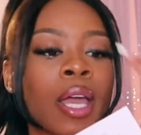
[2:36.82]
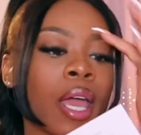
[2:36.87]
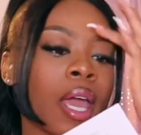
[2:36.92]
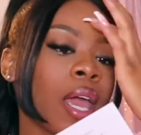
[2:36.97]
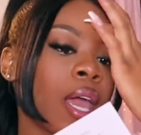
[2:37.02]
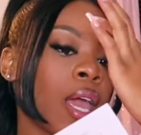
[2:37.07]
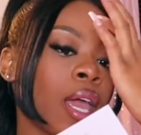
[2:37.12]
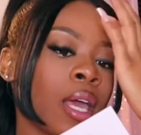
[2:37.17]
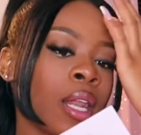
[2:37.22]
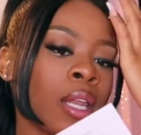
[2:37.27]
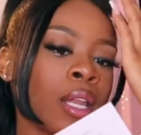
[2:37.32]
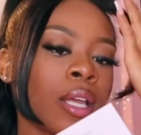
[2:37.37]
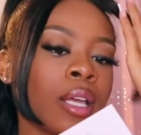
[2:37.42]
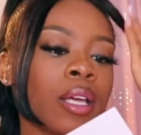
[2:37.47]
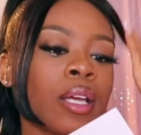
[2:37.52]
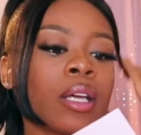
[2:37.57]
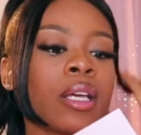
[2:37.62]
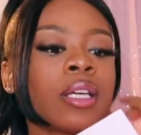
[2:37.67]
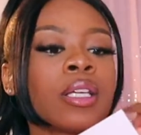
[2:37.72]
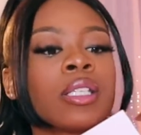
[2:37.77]
And
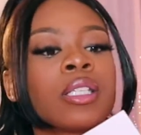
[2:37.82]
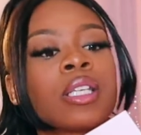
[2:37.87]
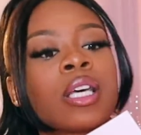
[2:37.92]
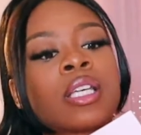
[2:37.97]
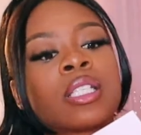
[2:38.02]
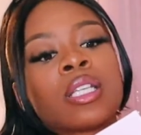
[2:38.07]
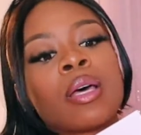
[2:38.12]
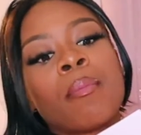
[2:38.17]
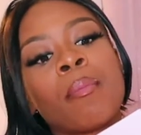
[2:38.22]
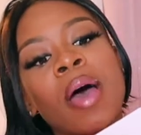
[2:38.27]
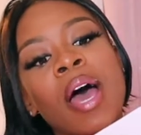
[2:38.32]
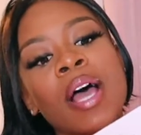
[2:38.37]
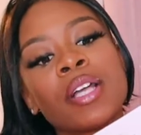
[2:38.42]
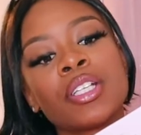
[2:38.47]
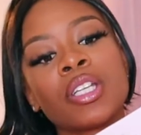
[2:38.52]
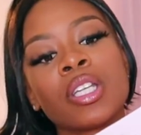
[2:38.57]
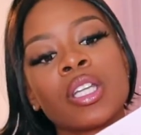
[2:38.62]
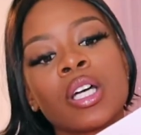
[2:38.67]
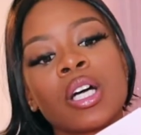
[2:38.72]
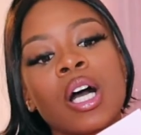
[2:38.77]
it says,
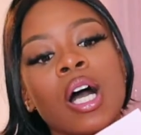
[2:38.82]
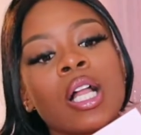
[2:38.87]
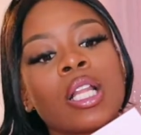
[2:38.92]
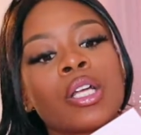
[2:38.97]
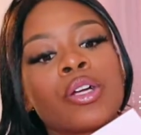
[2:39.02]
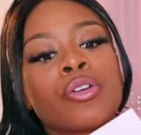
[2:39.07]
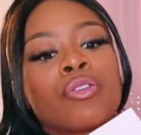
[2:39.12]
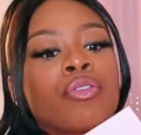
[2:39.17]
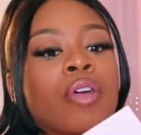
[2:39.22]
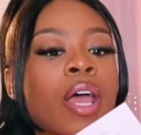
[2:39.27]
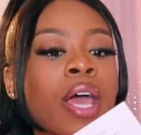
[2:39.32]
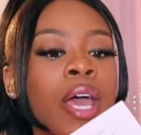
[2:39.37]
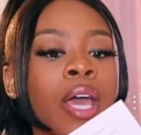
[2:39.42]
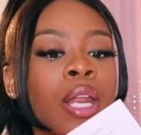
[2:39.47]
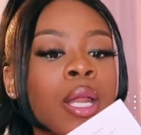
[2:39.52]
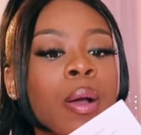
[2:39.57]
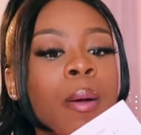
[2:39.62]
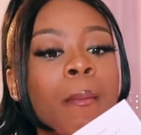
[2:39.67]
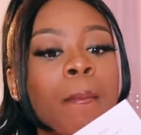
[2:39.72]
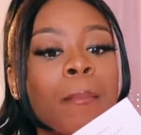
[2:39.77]
imagine the color
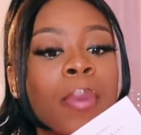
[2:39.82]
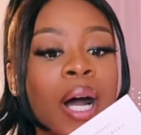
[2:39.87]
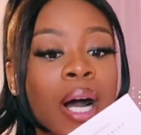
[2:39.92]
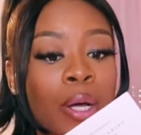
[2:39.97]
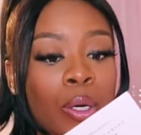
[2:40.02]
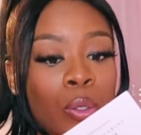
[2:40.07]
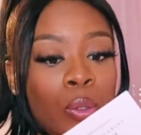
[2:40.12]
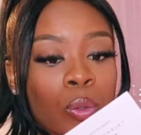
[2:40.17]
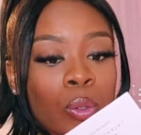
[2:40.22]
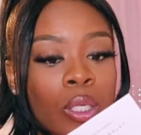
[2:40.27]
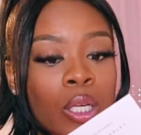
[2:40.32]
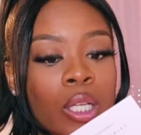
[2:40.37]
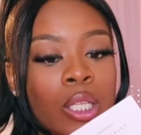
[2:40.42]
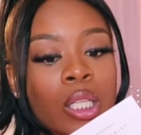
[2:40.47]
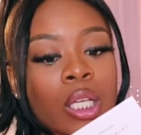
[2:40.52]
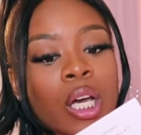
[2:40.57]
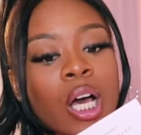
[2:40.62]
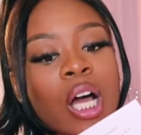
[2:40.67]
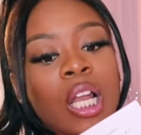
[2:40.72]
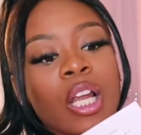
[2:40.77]
red bottled,
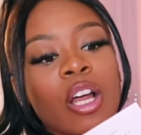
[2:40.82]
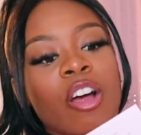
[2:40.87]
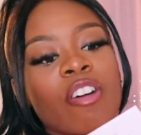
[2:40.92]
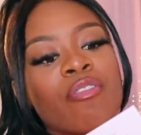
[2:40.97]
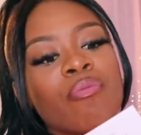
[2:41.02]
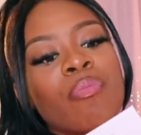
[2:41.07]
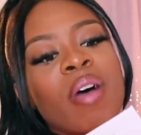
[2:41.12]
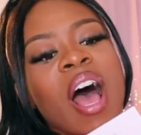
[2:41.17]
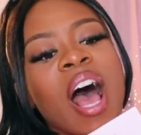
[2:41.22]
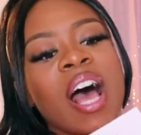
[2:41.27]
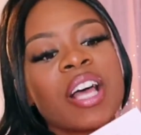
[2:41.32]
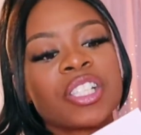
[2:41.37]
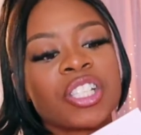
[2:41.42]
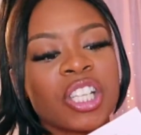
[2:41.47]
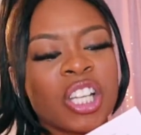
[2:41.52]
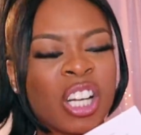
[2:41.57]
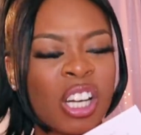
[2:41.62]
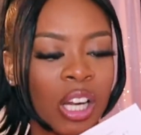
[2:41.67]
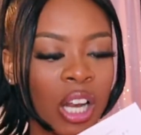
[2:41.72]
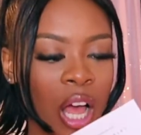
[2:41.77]
the color of
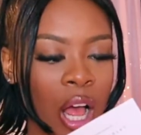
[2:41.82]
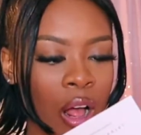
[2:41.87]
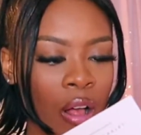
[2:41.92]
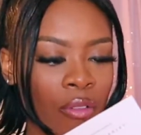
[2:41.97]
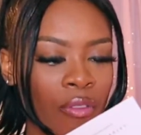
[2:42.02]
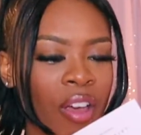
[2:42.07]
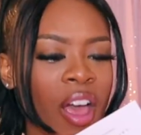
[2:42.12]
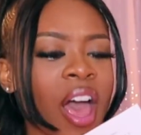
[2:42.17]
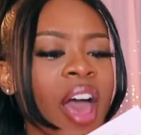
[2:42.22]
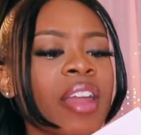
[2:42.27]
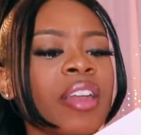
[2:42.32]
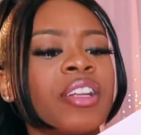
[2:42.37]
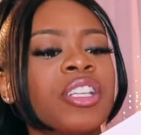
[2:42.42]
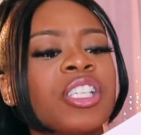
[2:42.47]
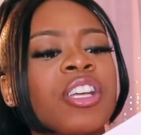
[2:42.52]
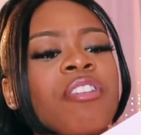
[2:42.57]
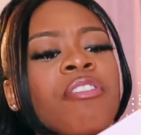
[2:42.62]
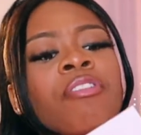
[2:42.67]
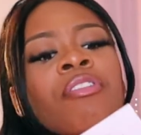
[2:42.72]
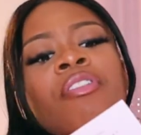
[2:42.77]
passion, love,
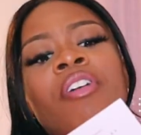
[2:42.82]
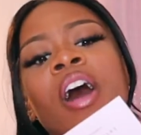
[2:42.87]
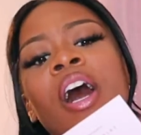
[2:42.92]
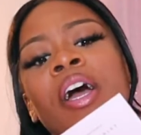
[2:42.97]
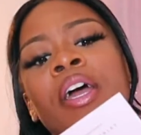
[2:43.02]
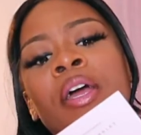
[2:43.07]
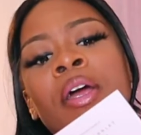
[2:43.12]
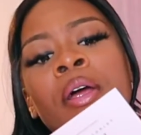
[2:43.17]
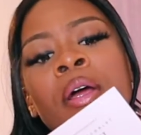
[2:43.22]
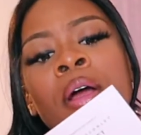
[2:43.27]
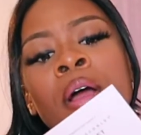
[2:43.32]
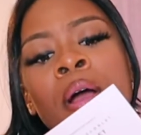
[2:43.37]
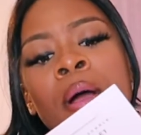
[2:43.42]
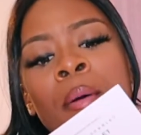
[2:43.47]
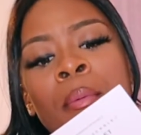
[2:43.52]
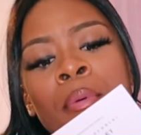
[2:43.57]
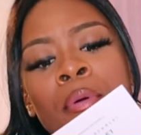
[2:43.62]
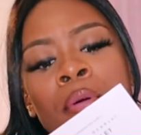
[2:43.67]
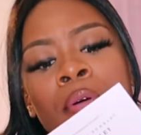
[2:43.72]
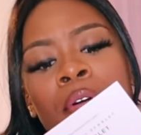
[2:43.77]
energy, fire,
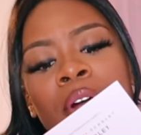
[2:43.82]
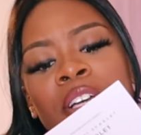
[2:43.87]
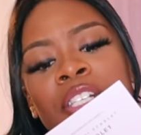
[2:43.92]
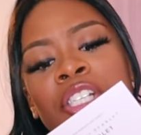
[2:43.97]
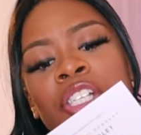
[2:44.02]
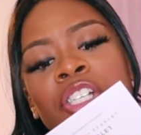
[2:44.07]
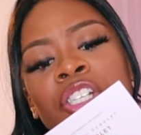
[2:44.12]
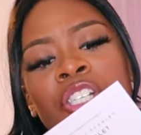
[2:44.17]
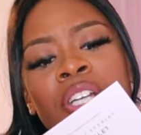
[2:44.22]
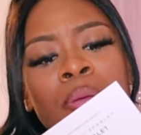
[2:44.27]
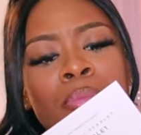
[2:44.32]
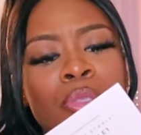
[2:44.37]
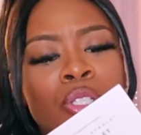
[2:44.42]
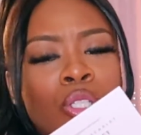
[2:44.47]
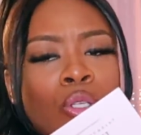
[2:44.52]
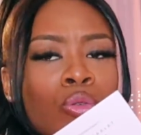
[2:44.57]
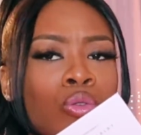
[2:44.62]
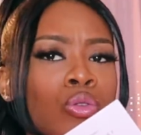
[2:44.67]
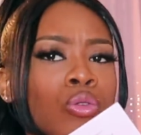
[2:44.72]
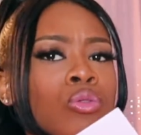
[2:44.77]
precious
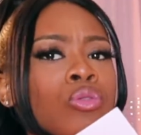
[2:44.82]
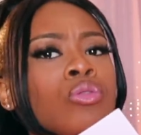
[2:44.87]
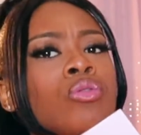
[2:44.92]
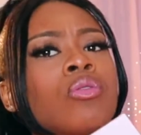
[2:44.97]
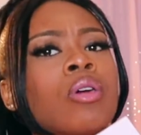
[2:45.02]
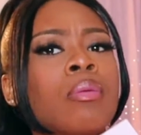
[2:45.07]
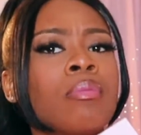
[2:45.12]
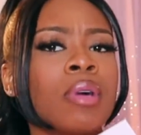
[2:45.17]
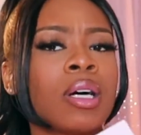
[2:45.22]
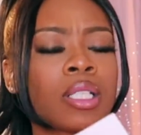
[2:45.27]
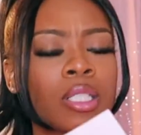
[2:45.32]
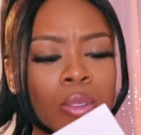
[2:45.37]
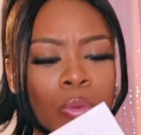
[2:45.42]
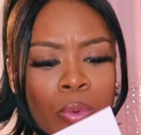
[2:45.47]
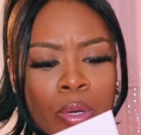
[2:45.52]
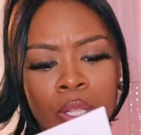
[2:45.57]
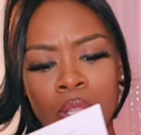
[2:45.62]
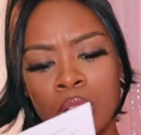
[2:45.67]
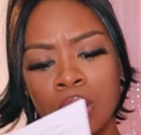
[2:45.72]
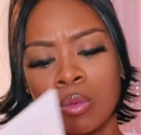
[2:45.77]
gemstones. Ooh, I'm about to
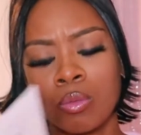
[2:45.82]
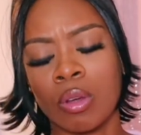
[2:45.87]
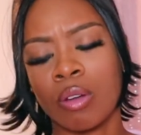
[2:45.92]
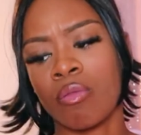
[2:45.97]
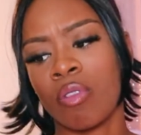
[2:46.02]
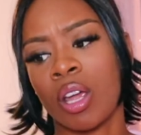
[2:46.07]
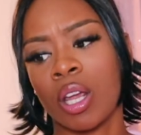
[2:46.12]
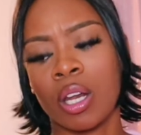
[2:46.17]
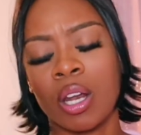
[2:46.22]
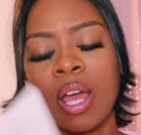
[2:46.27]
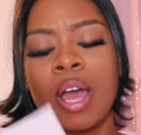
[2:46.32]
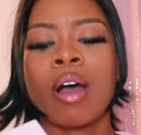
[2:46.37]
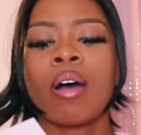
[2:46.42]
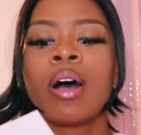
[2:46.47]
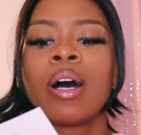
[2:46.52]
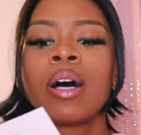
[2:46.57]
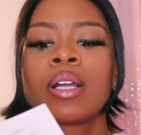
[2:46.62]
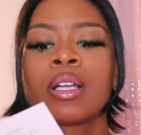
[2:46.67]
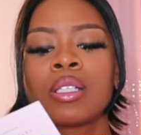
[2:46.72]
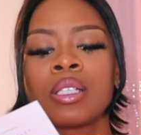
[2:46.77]
wear this one right now,
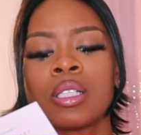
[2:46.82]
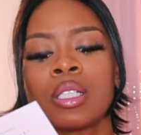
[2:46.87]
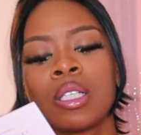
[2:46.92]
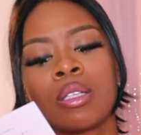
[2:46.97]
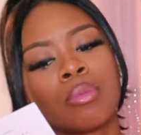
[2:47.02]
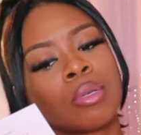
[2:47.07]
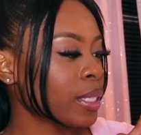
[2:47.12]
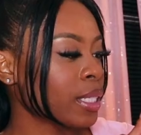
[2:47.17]
honestly.